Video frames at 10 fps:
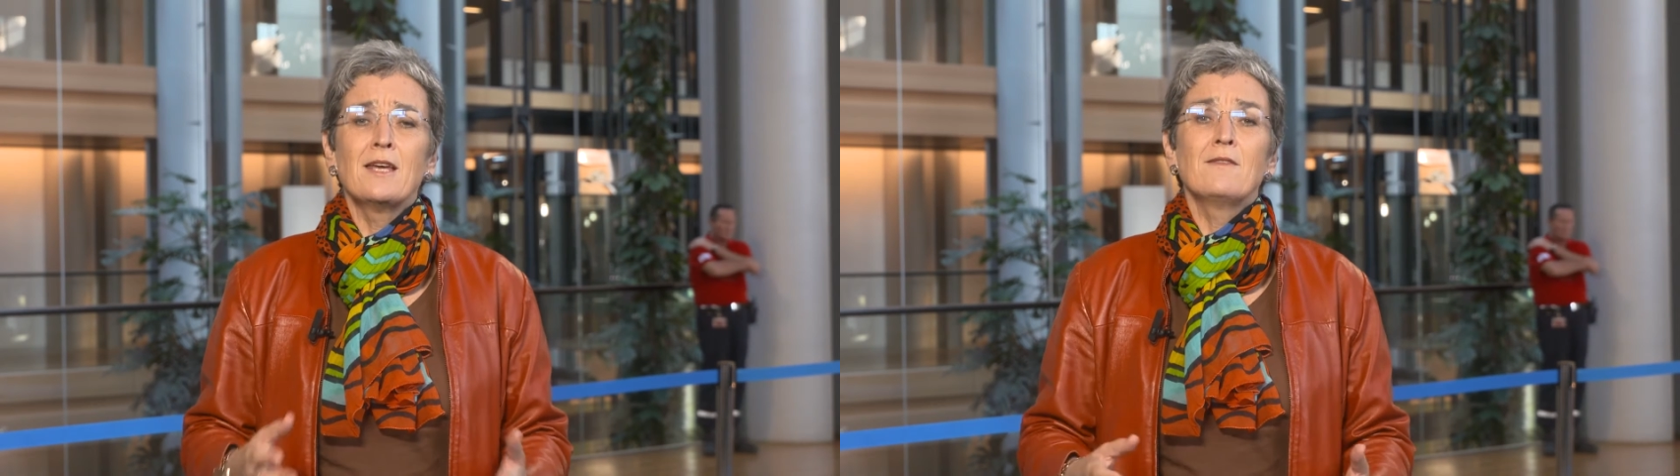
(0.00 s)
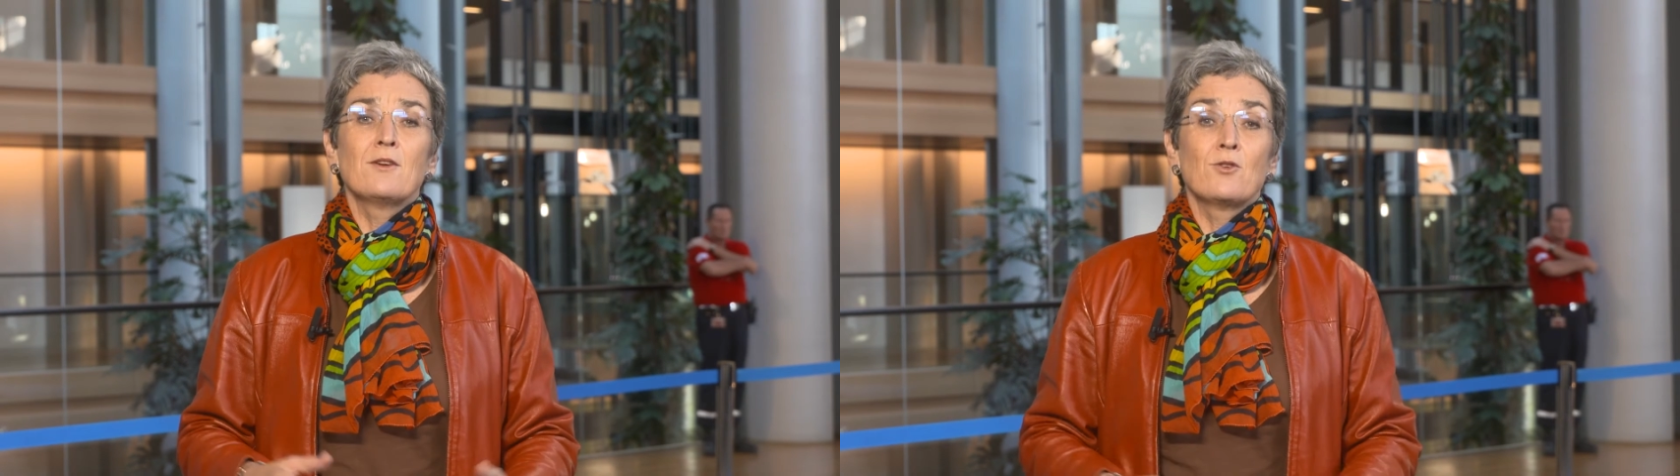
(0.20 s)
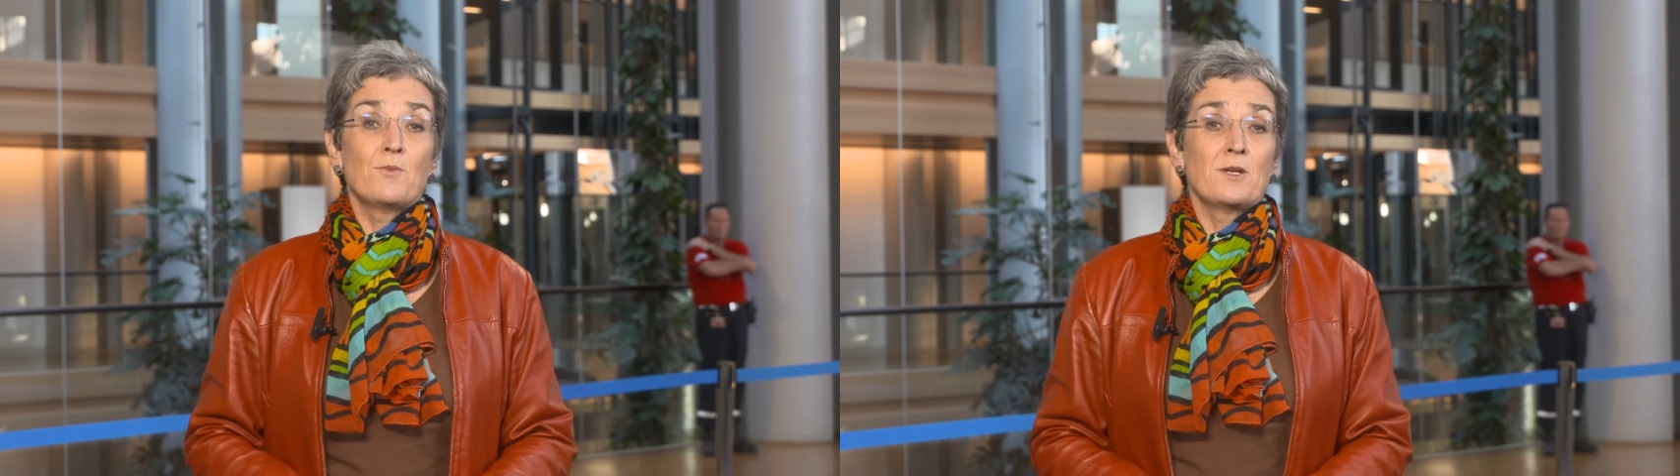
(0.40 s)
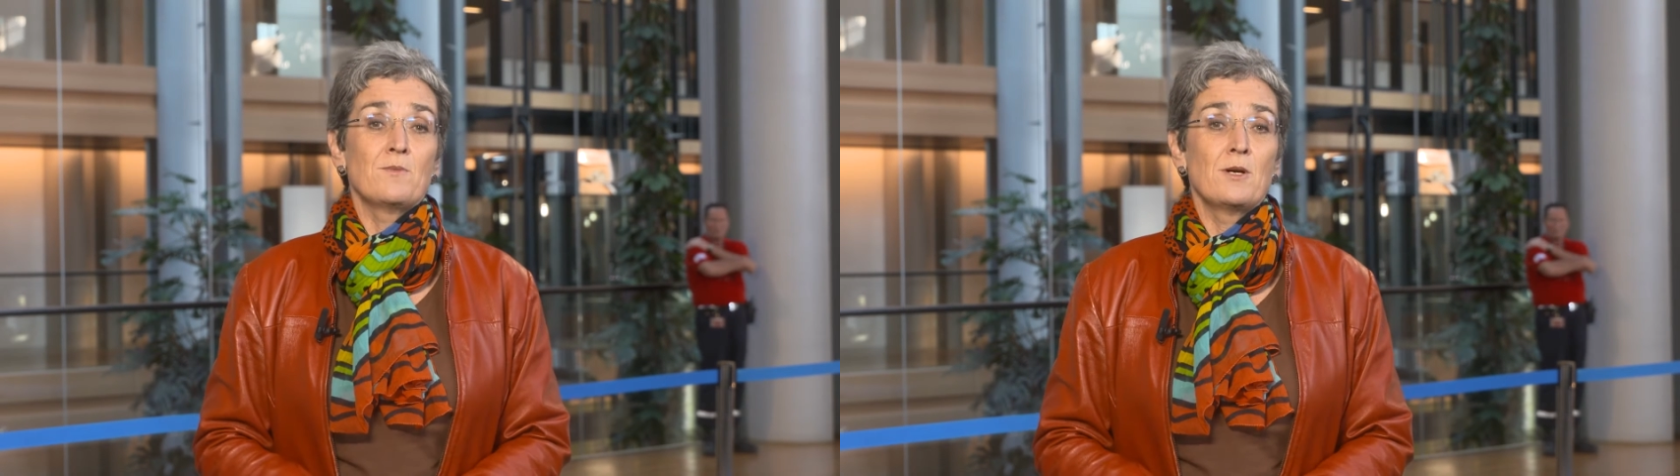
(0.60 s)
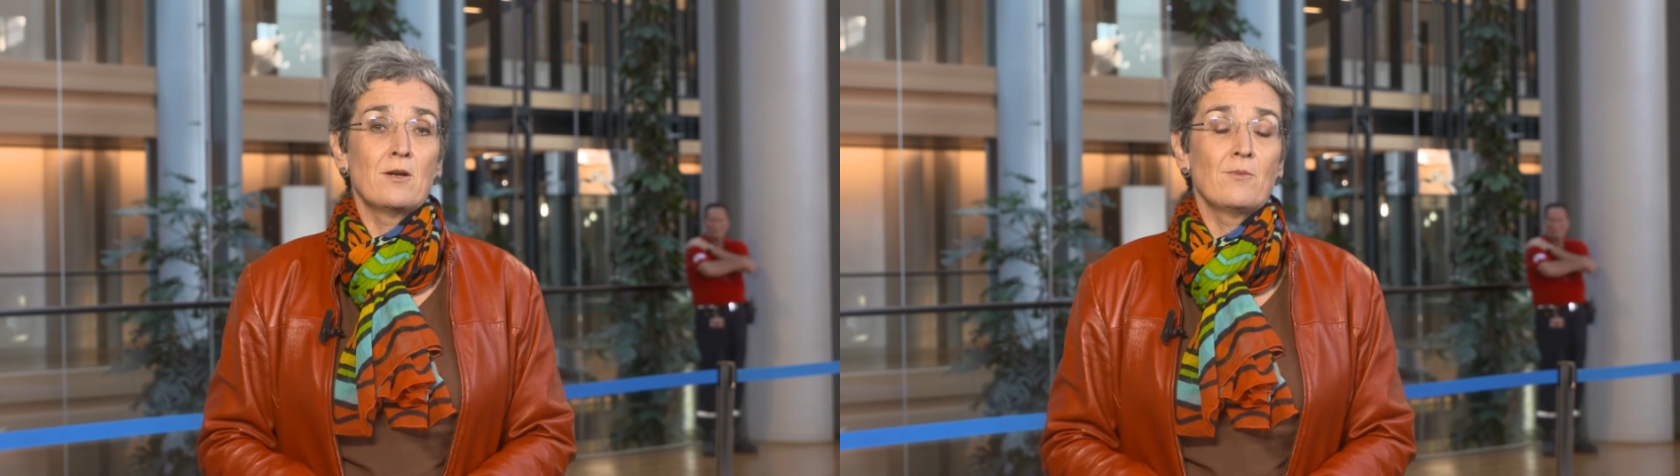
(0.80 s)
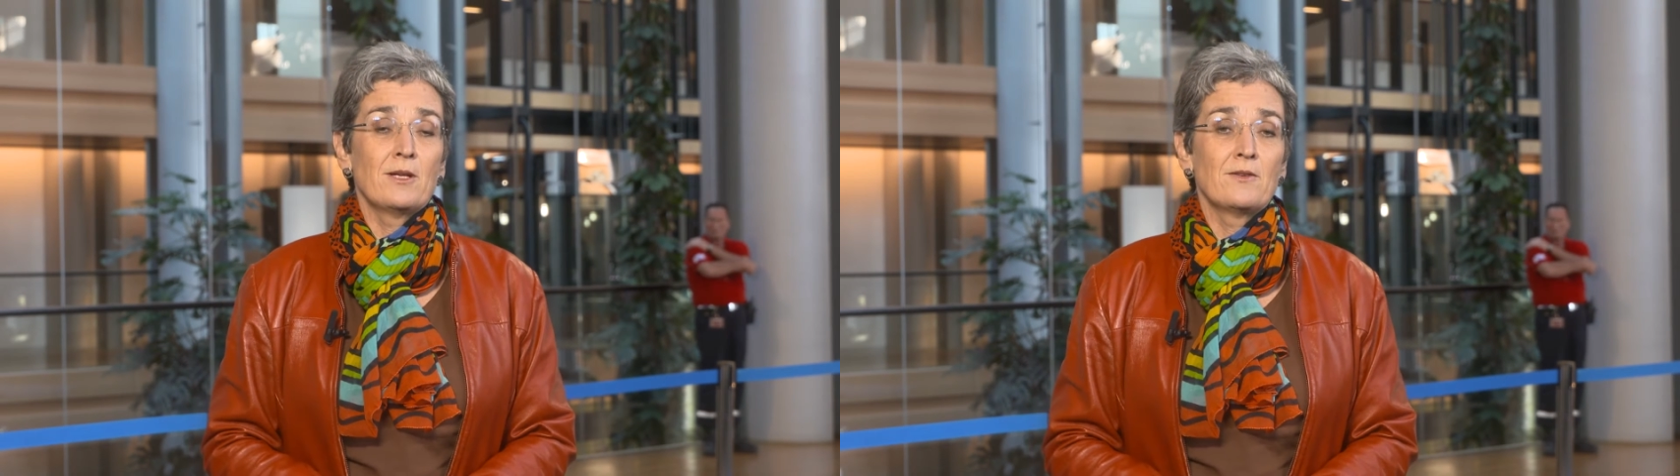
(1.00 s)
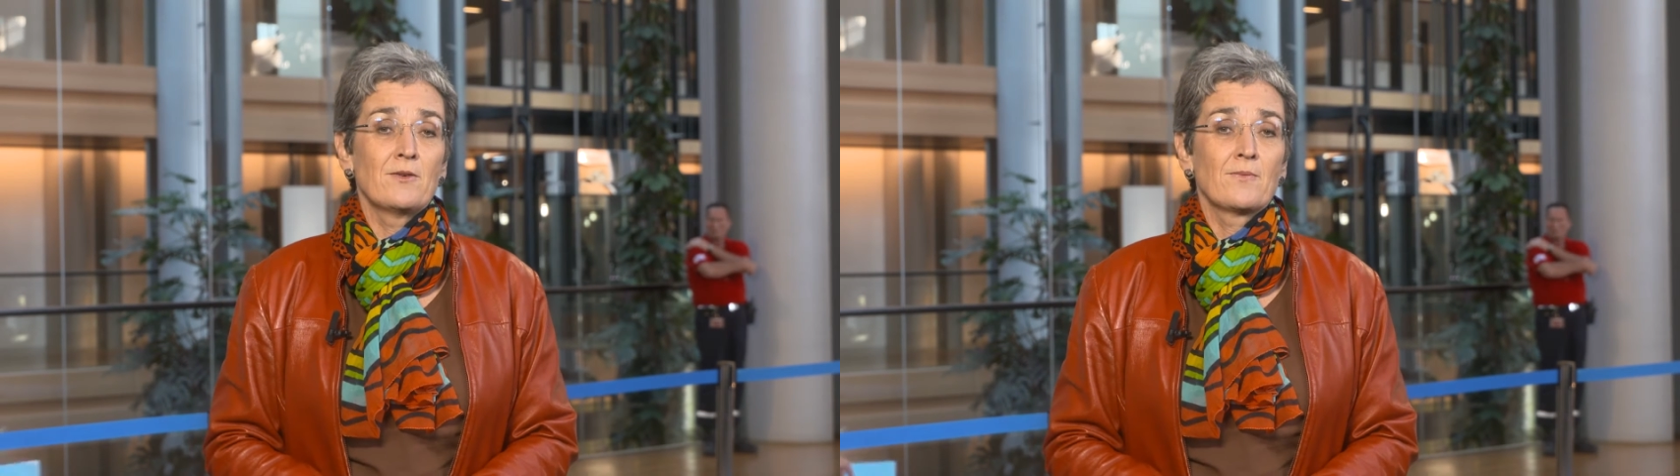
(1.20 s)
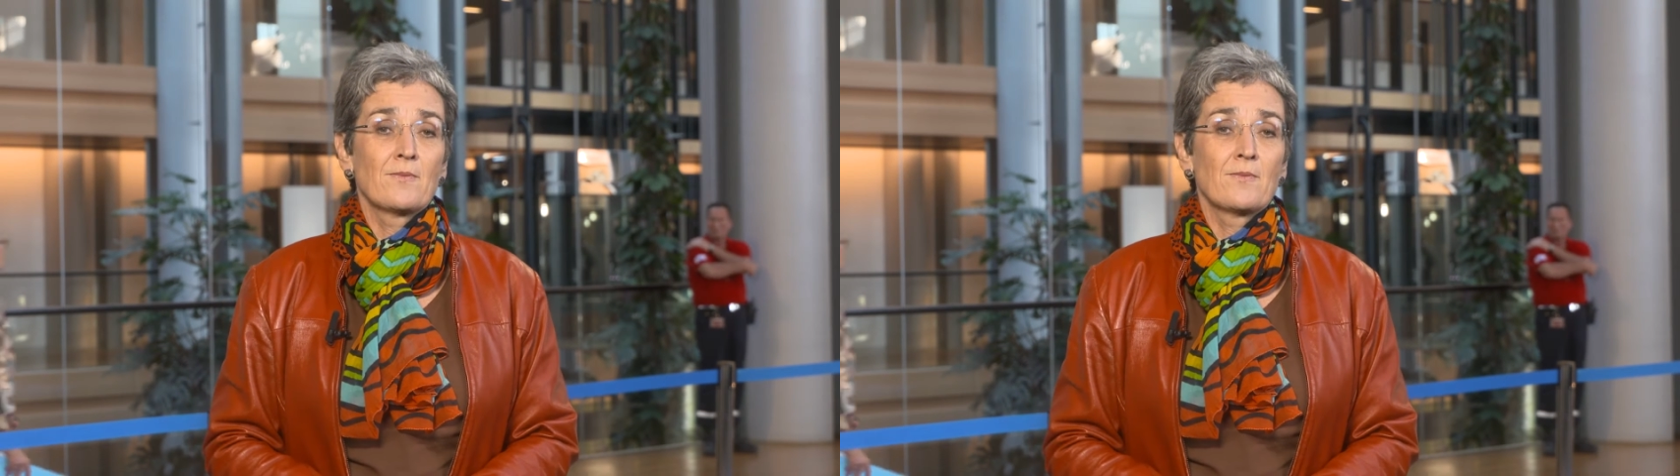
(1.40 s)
in the European Parliament.